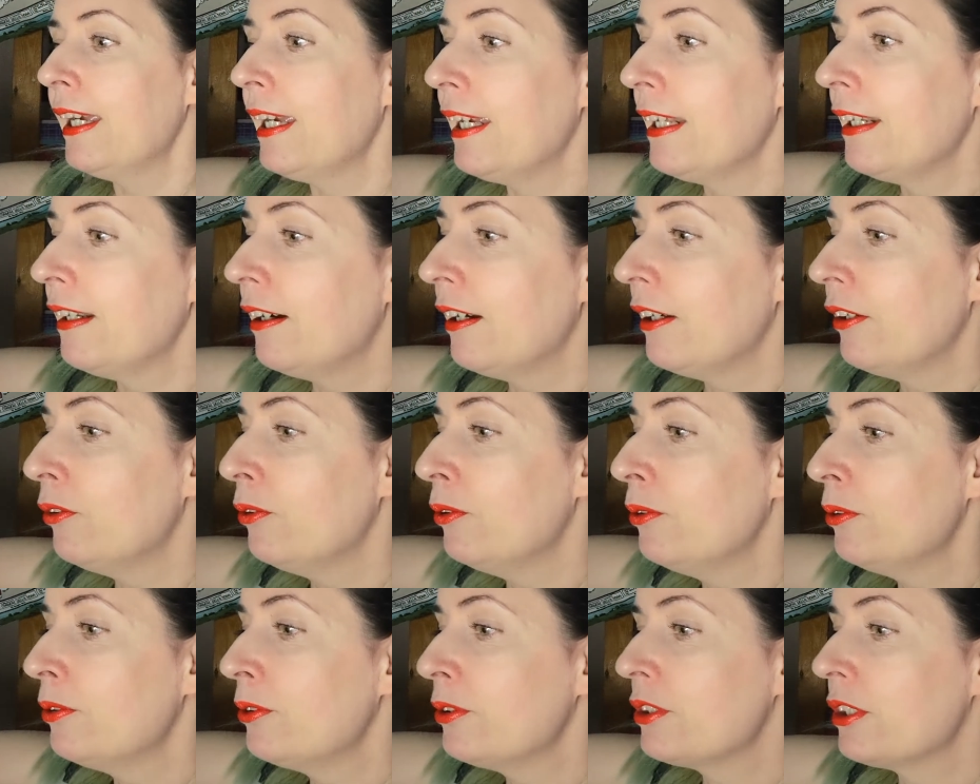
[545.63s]
And I've
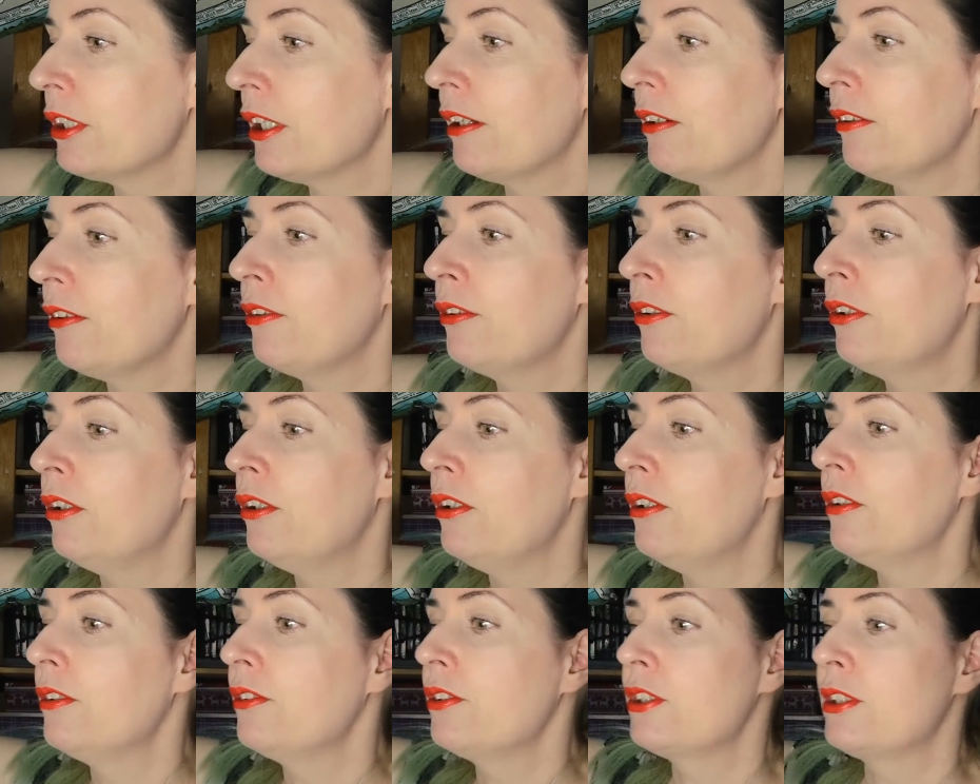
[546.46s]
also
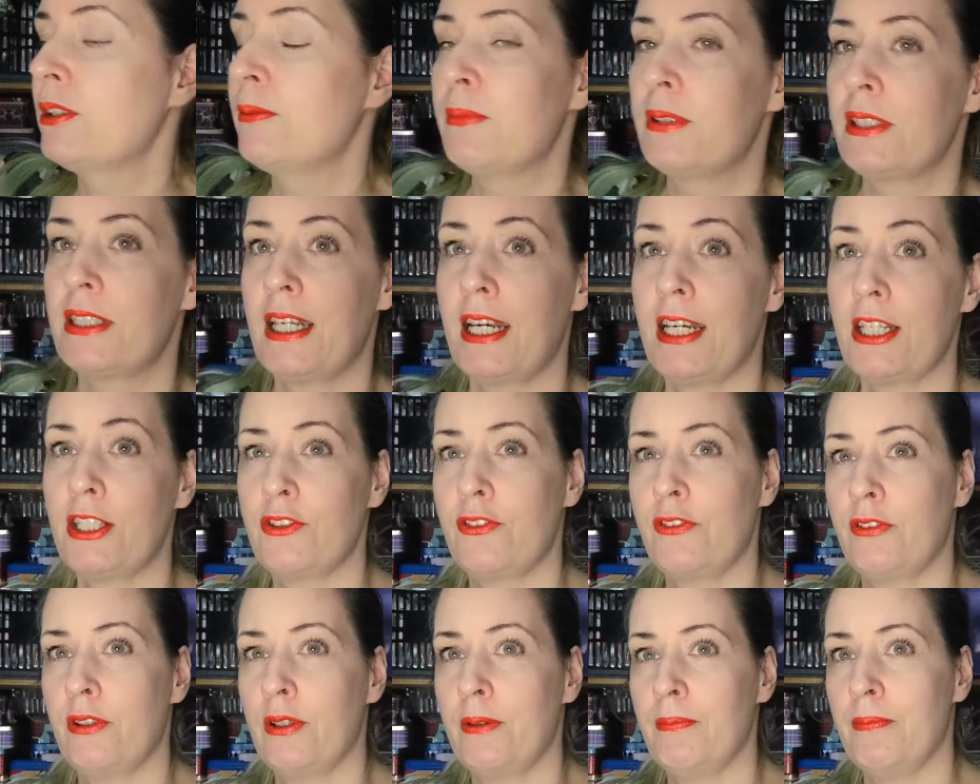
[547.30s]
got some stash
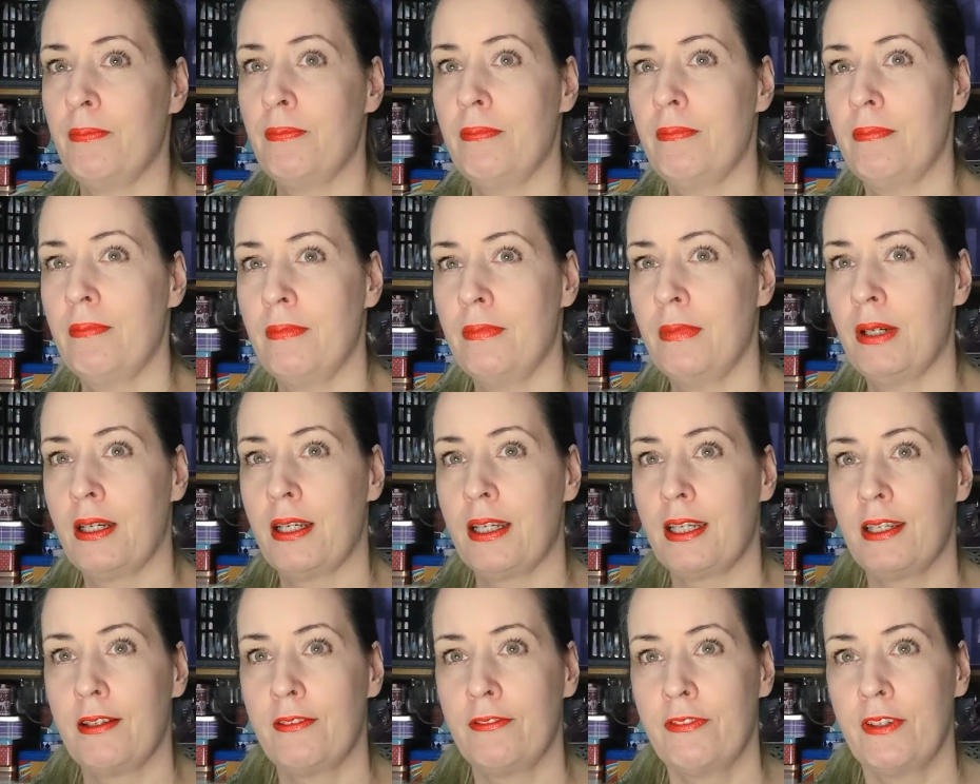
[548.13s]
from
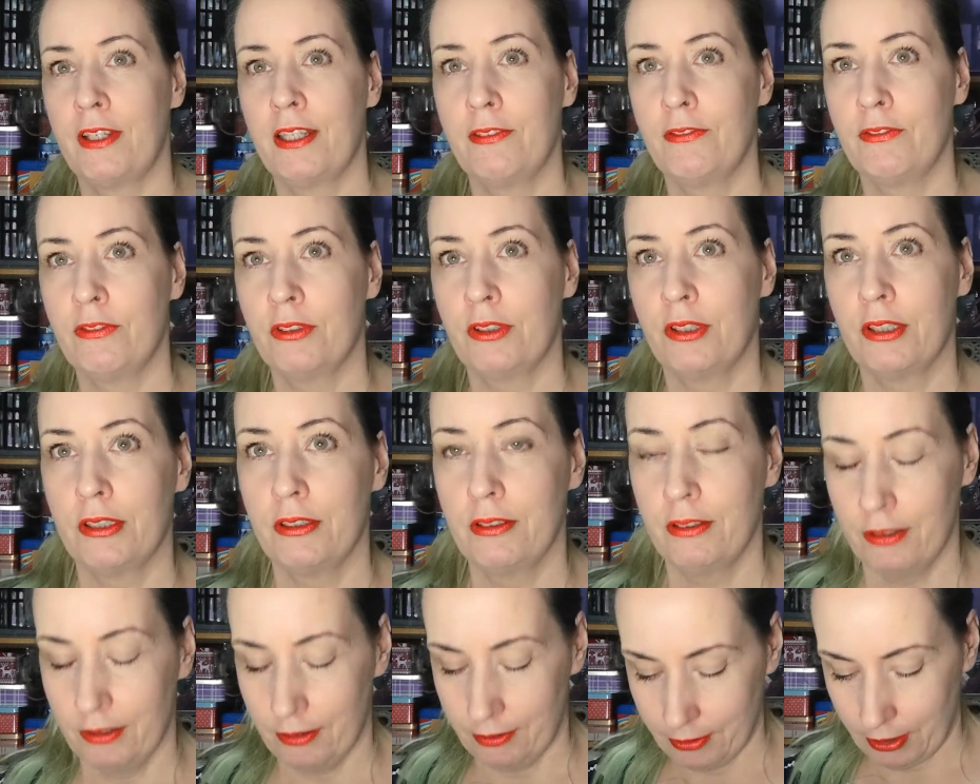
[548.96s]
my favourite
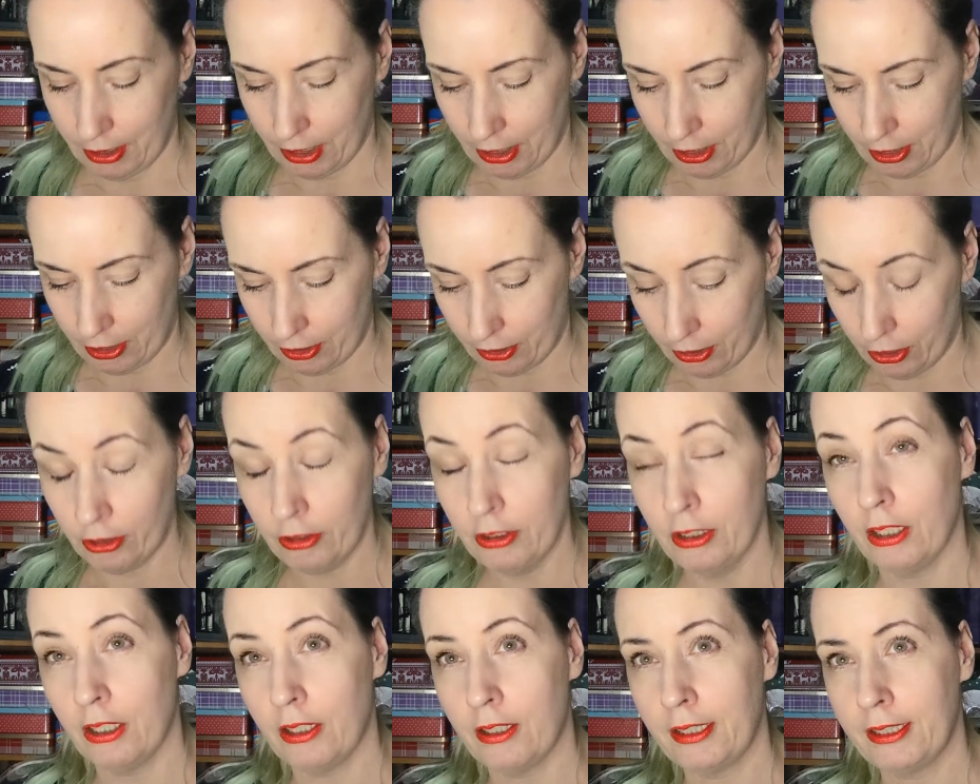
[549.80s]

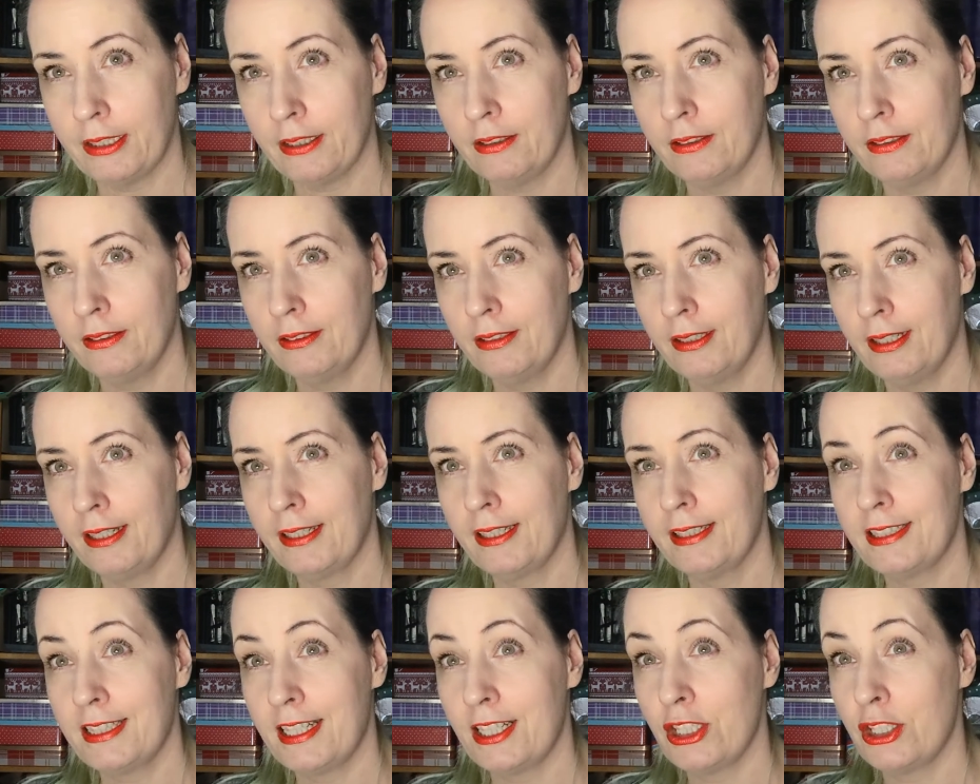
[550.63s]
online,
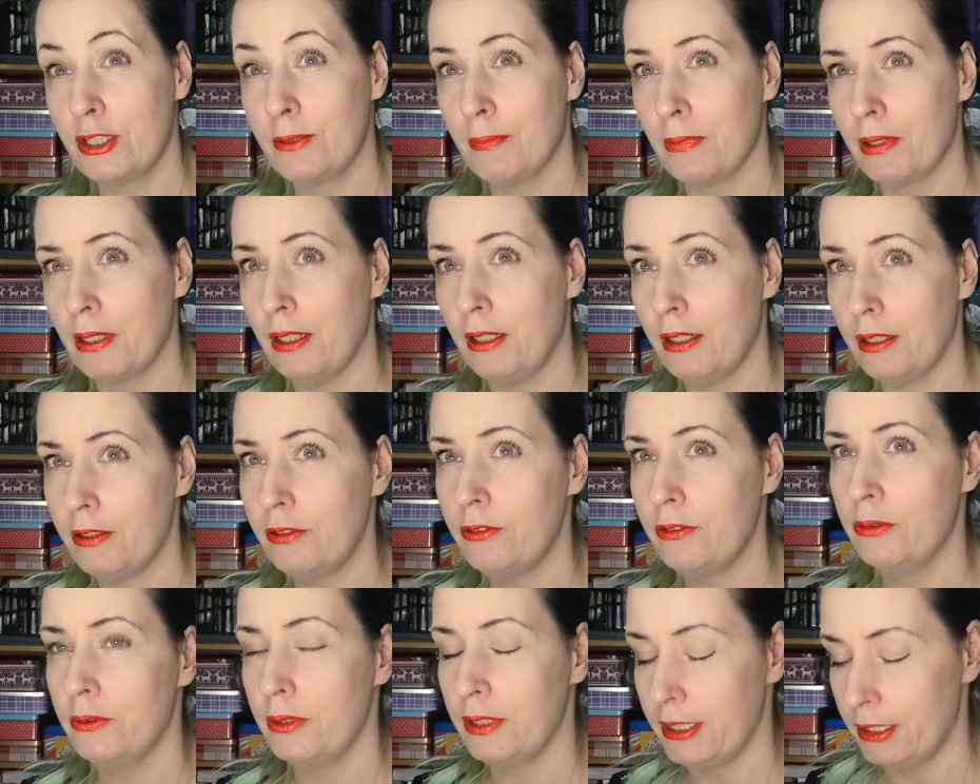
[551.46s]
and it's actually my
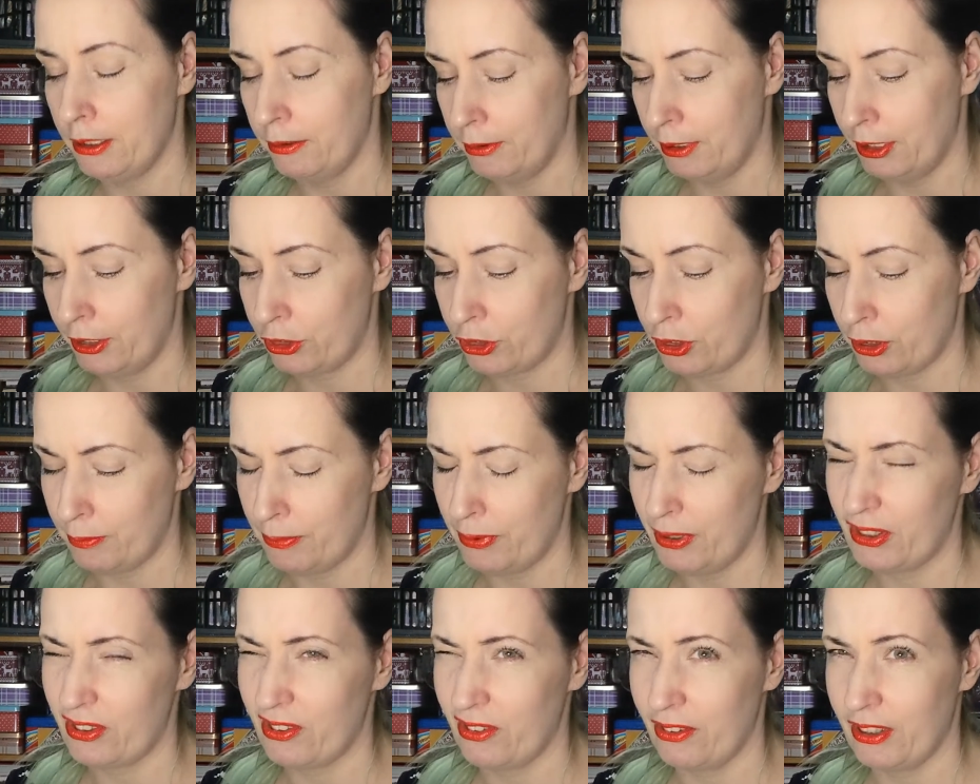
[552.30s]
local needlework shop,
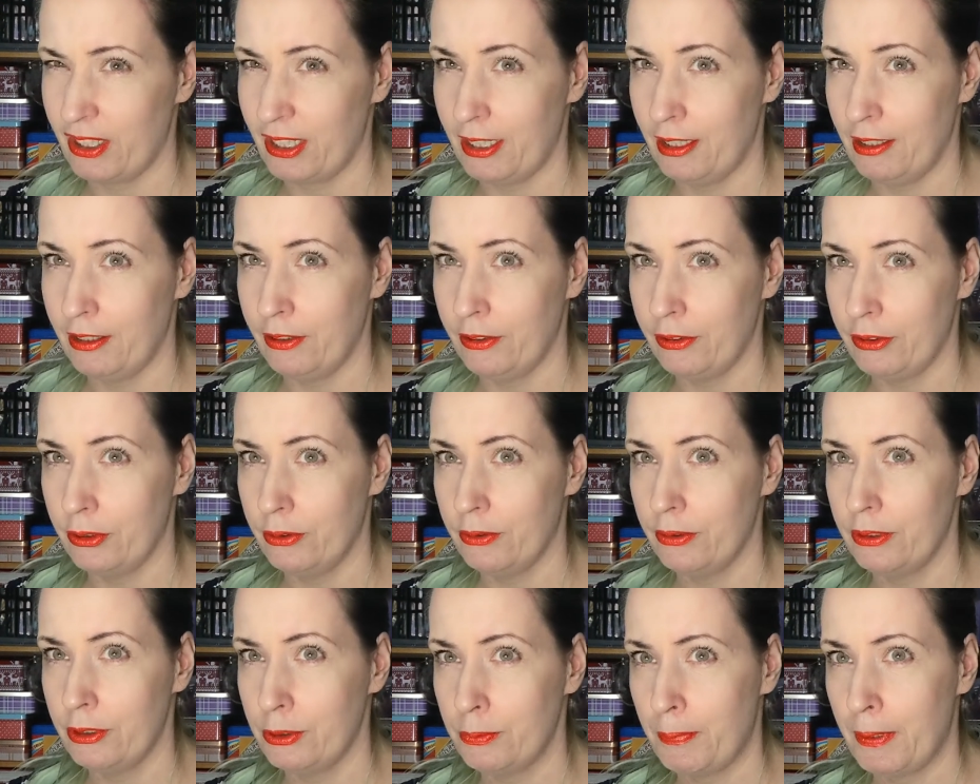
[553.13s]
but it's not that
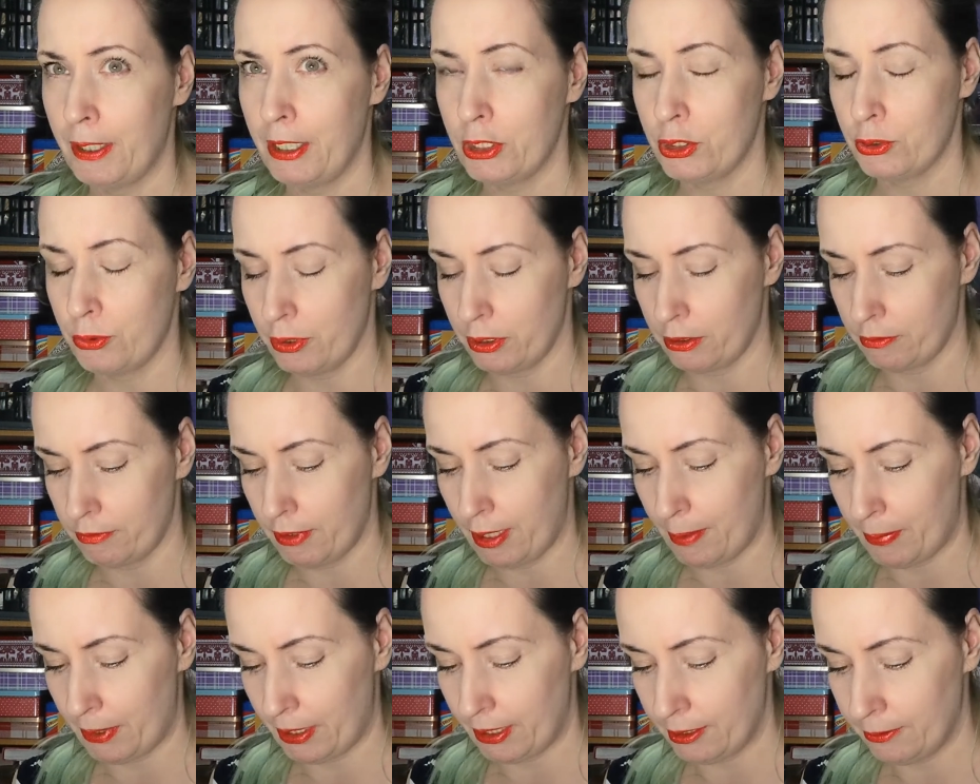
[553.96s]
local, it's Patchwork
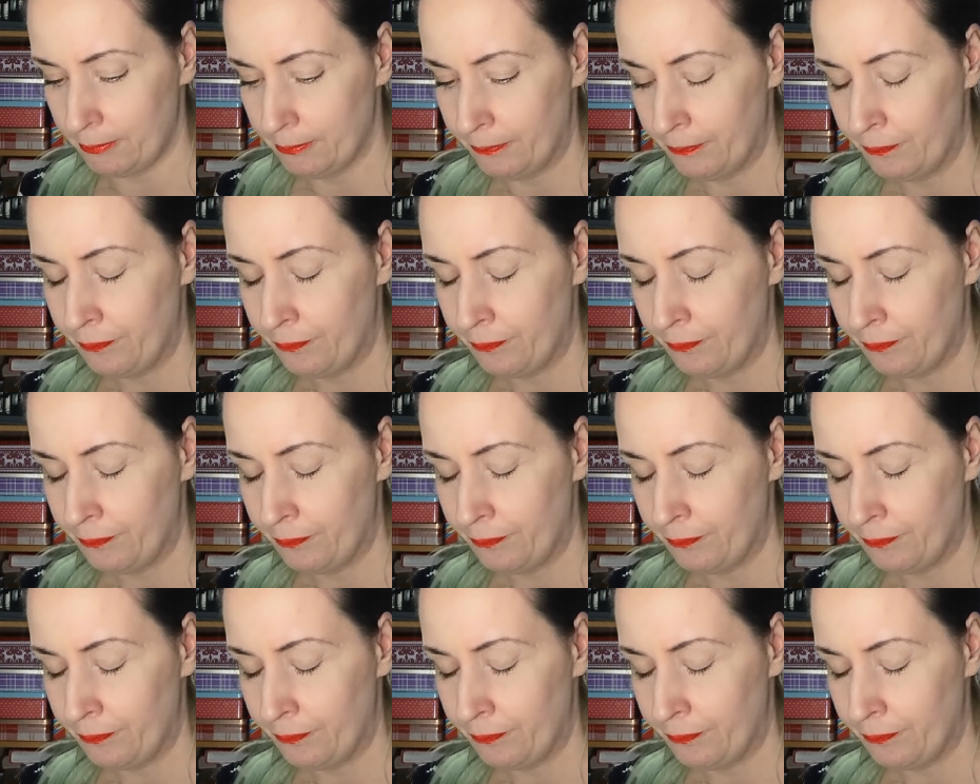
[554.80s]
Rabbit.